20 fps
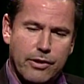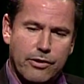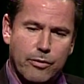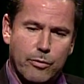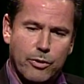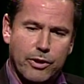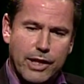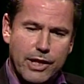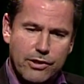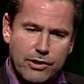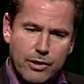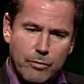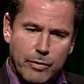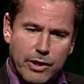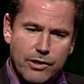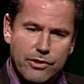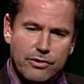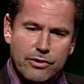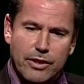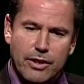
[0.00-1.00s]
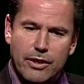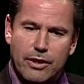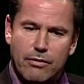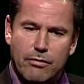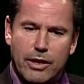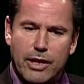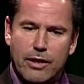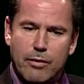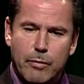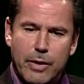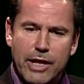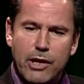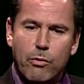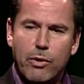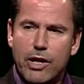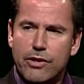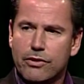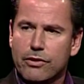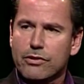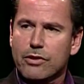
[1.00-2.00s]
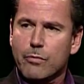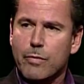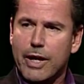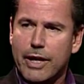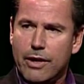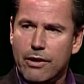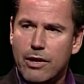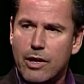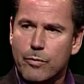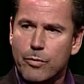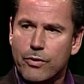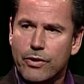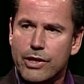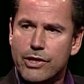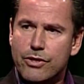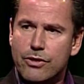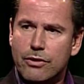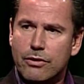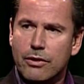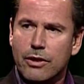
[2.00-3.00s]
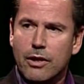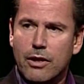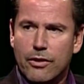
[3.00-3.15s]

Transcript: They're about 18 months in, and in many ways it's a mining operation.